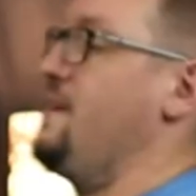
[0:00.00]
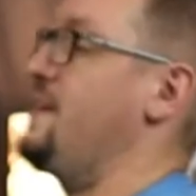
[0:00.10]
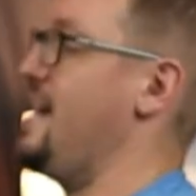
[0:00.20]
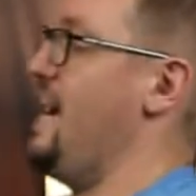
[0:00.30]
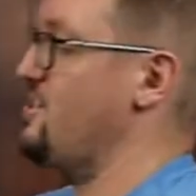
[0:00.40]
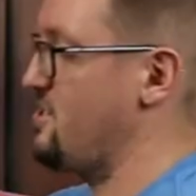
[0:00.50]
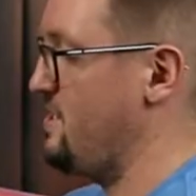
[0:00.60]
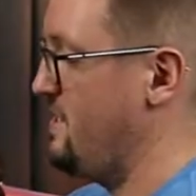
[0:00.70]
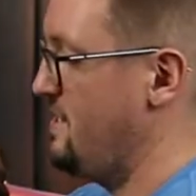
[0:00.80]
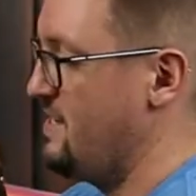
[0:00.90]
Gosh,
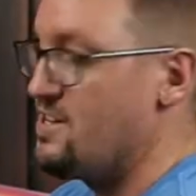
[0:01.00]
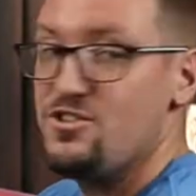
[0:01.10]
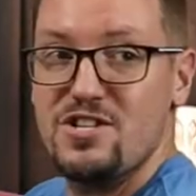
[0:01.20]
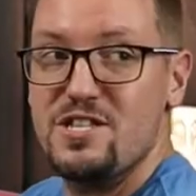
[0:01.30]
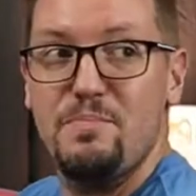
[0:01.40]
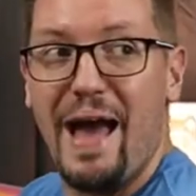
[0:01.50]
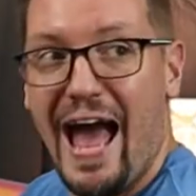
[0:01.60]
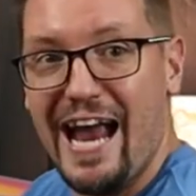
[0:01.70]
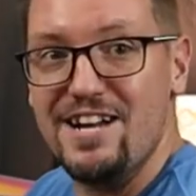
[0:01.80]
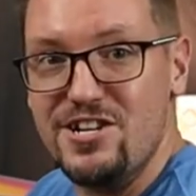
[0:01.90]
just the
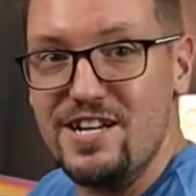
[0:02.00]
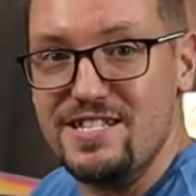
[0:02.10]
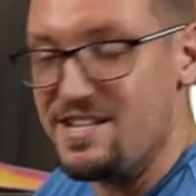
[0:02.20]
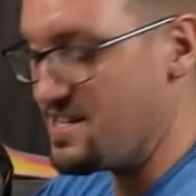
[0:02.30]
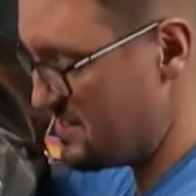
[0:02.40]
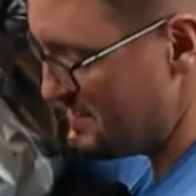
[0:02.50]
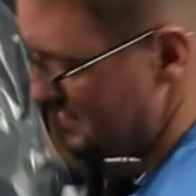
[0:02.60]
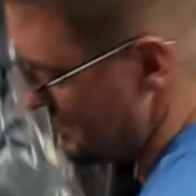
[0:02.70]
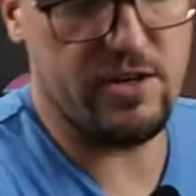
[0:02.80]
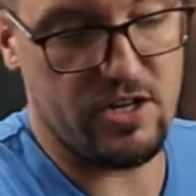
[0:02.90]
packaging is nice.
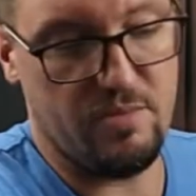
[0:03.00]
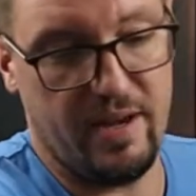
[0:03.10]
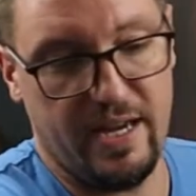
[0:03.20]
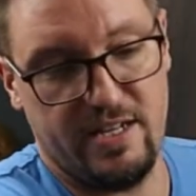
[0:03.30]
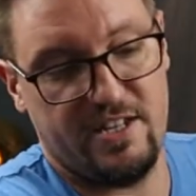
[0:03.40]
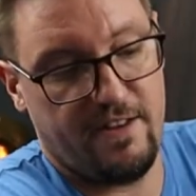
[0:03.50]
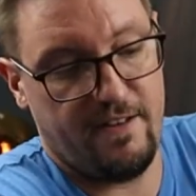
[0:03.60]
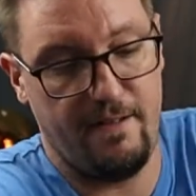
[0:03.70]
Here's our base,